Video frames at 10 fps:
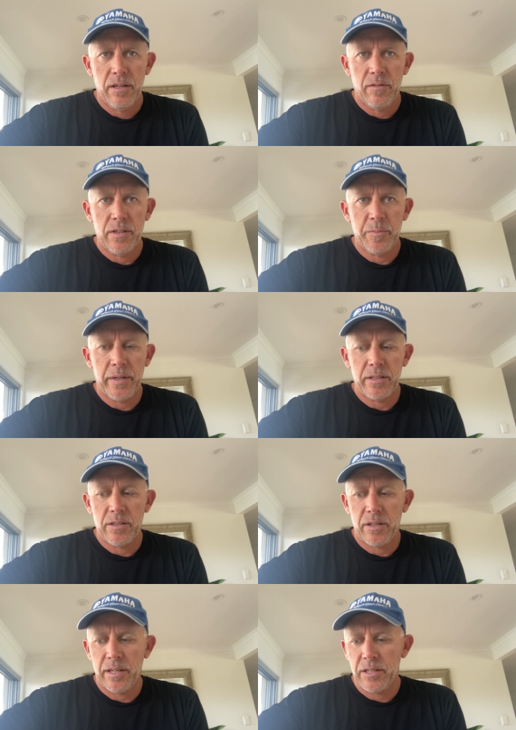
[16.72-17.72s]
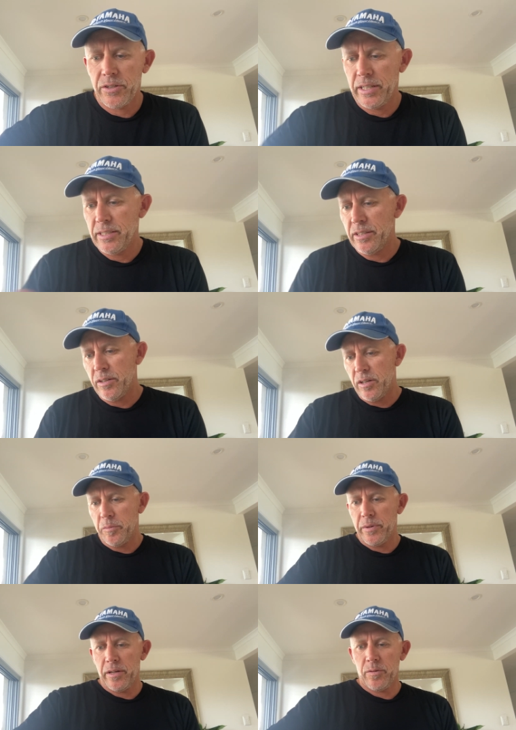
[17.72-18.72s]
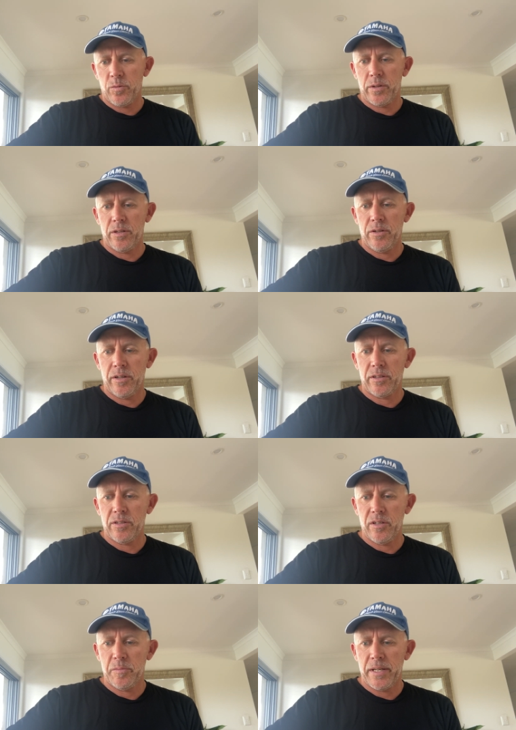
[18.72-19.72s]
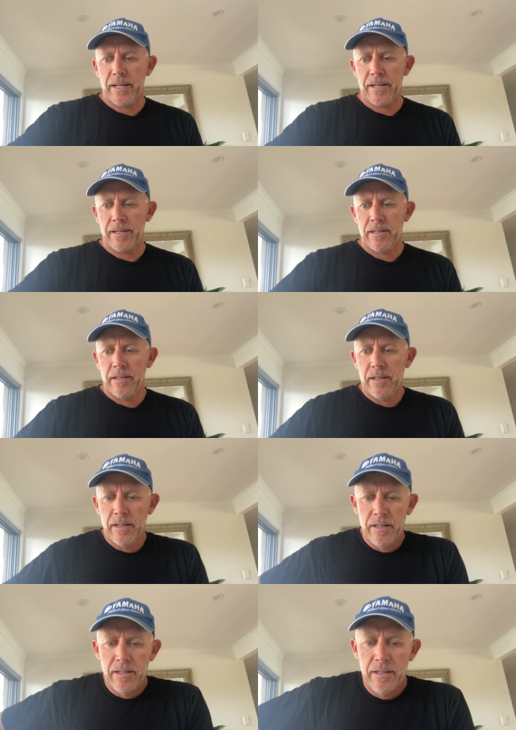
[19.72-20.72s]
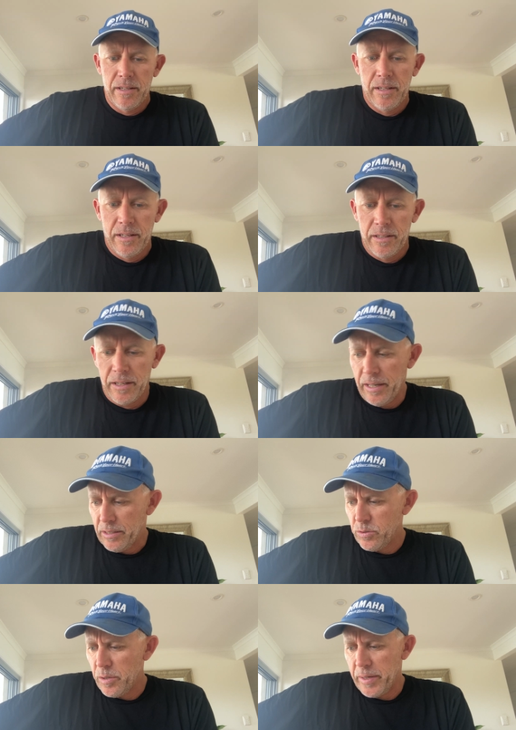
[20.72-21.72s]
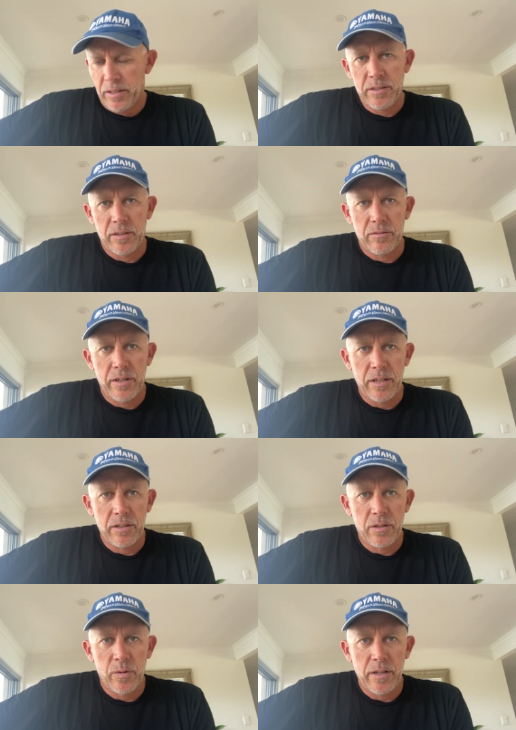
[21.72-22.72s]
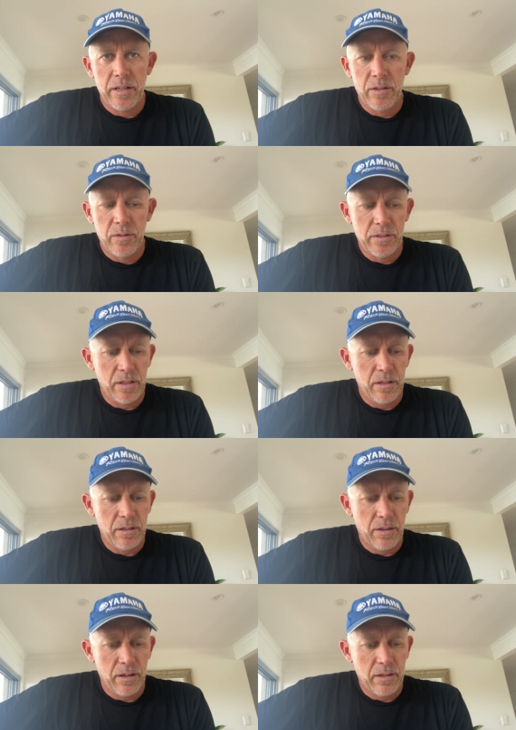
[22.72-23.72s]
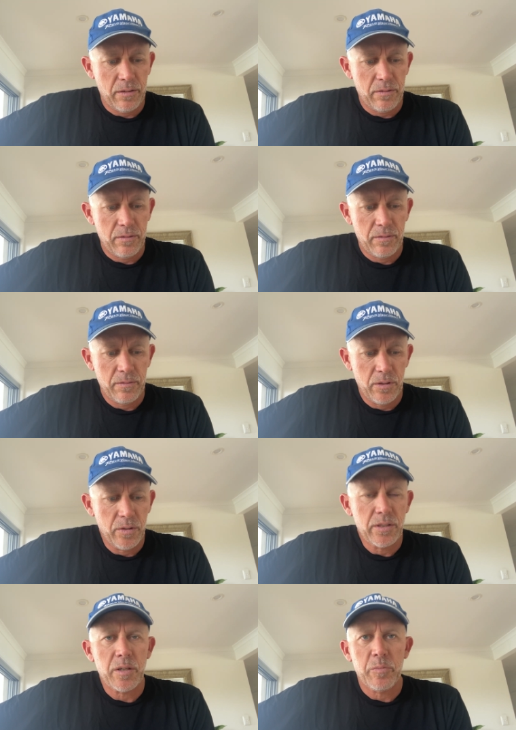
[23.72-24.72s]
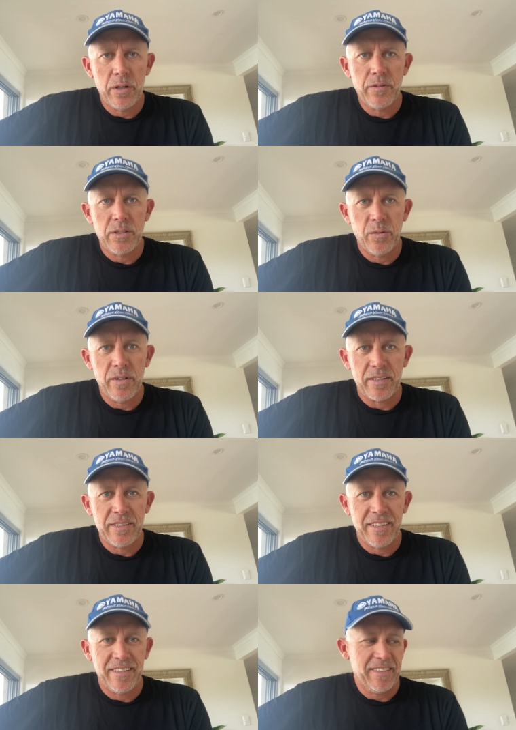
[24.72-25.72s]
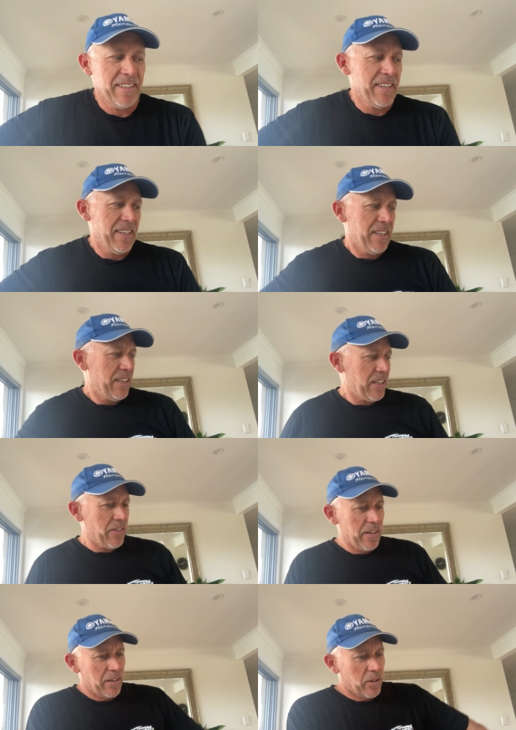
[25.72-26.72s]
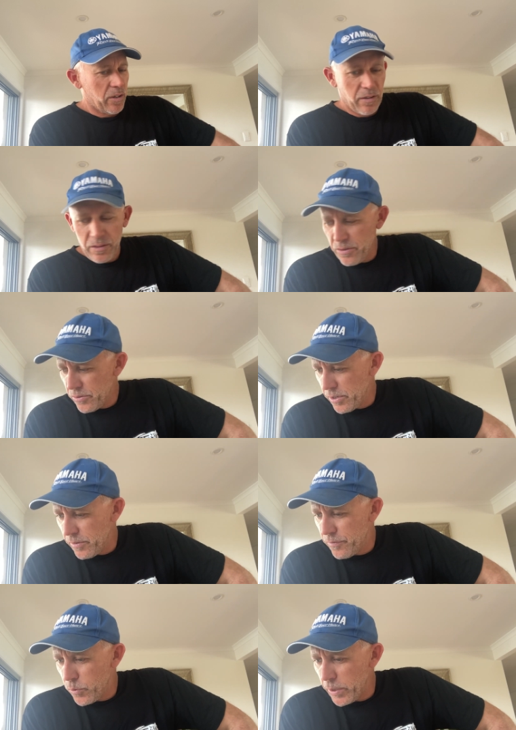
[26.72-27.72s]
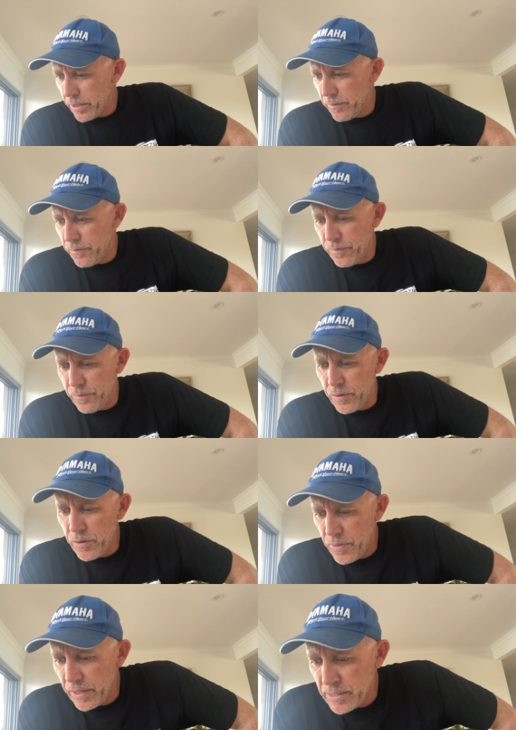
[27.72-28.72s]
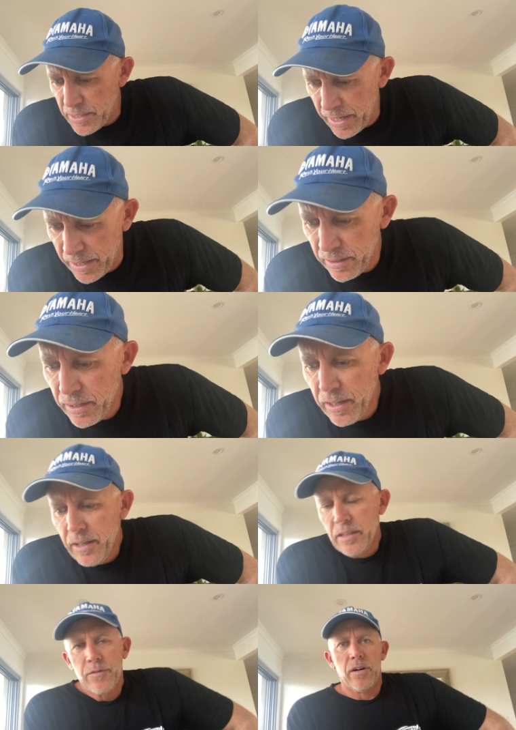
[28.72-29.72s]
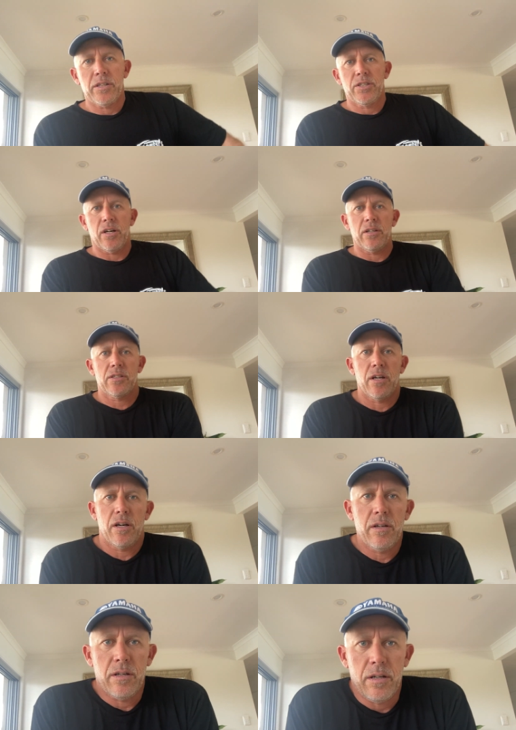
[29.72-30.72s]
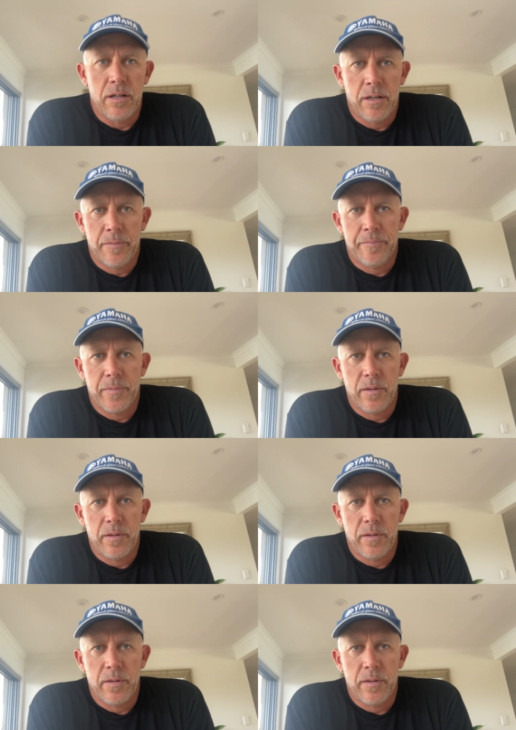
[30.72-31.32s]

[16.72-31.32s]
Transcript: if you speak to Tony and Tracy they'll help you out with what you're doing too. But yeah, it's all about using really good quality lures I think, and lures that are proven to work. So I'll run through a quick few things now. As far as charters go,